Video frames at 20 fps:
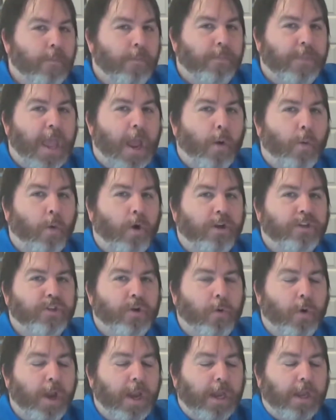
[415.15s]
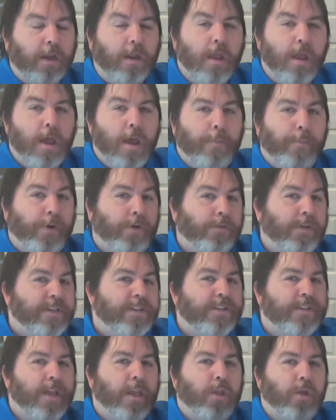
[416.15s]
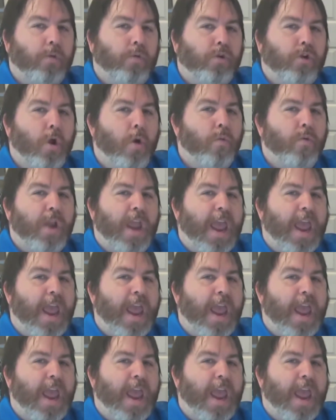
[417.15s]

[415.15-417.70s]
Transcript: That works great. But let's say you don't